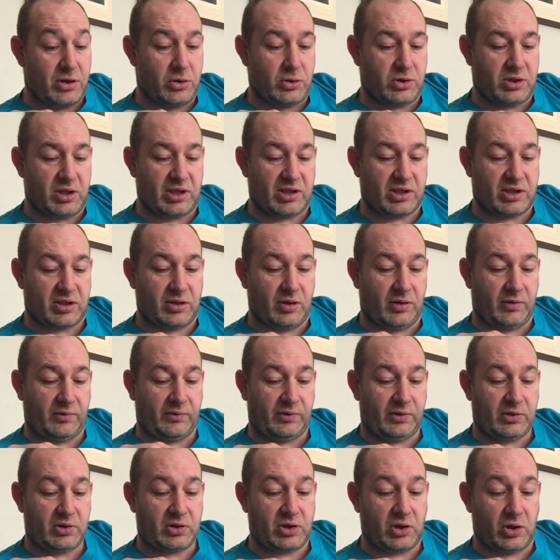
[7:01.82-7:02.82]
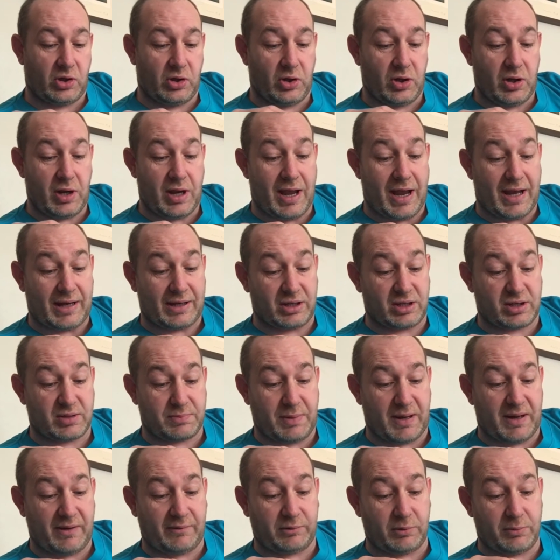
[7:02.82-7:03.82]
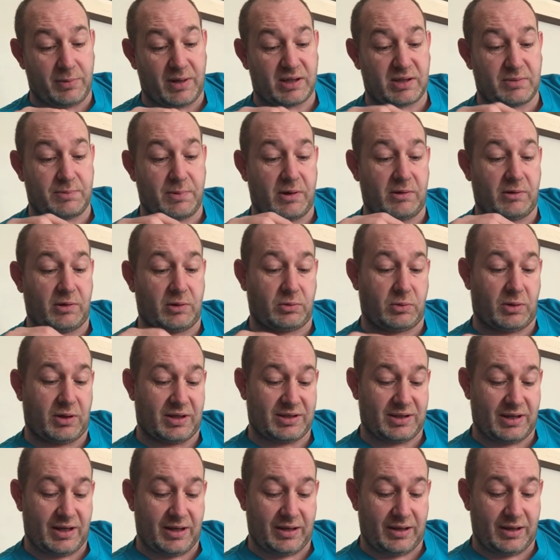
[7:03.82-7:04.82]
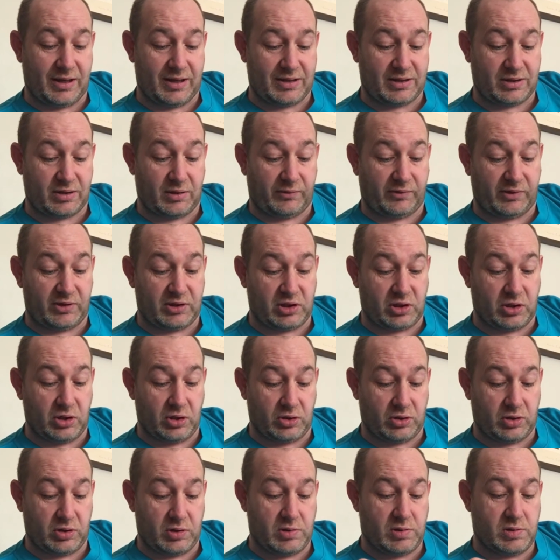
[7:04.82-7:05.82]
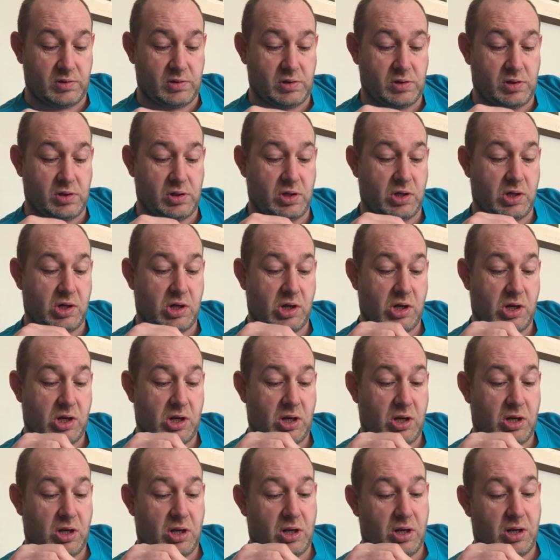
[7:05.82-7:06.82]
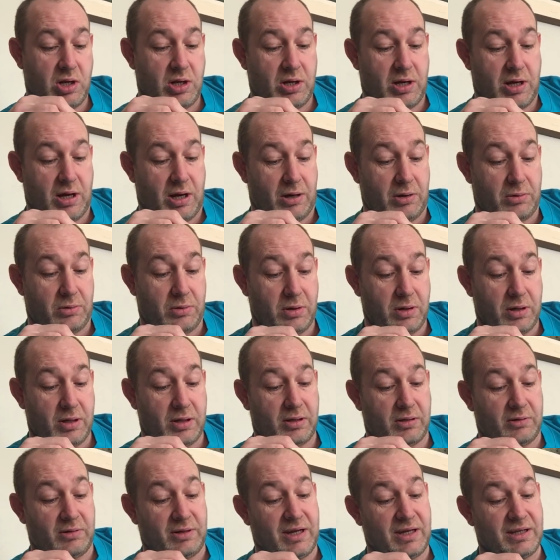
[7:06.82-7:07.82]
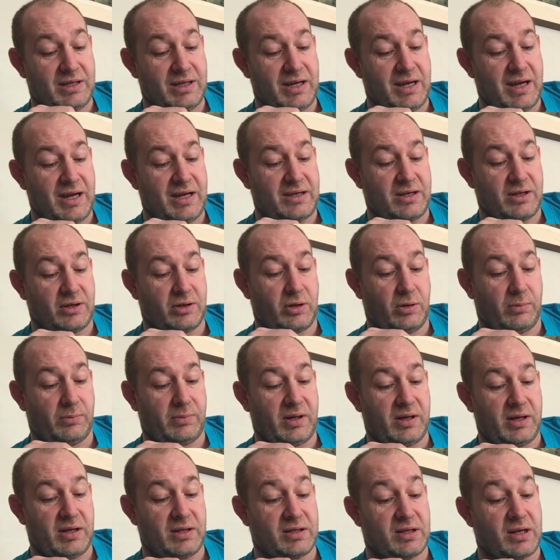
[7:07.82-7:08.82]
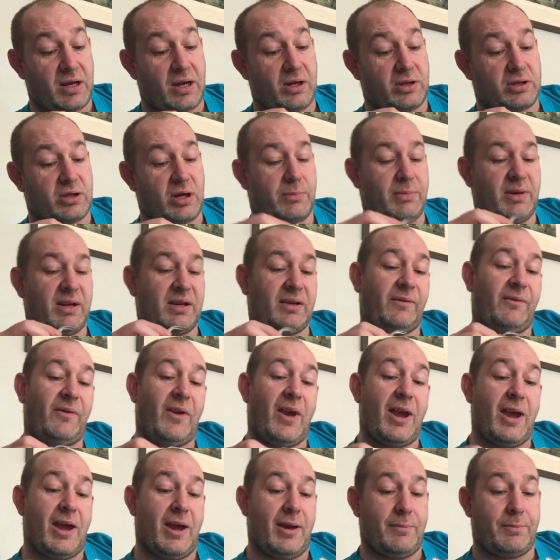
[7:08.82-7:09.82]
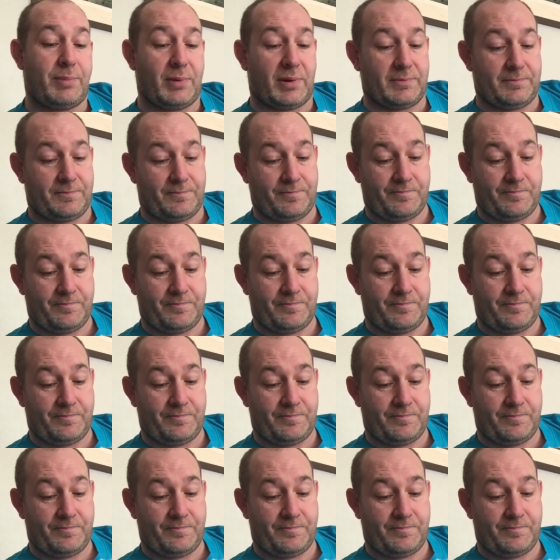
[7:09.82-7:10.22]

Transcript: use this stuff, so I can speak from experience when I say that this stuff is good. Now, they're an Indonesian company, it's Atomix Vape,